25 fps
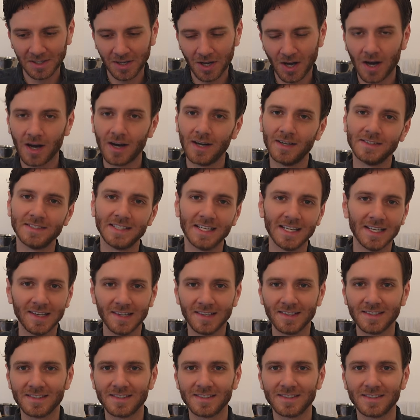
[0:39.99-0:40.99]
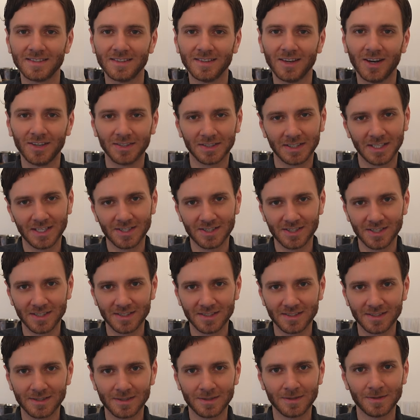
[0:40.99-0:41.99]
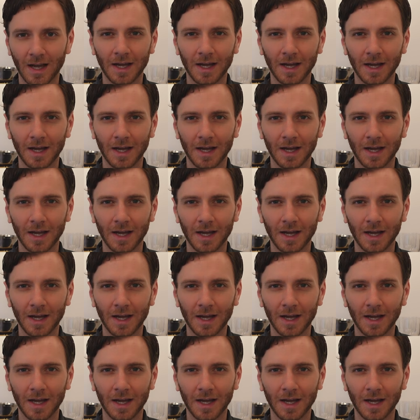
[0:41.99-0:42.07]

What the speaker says: hot takes on kitchens.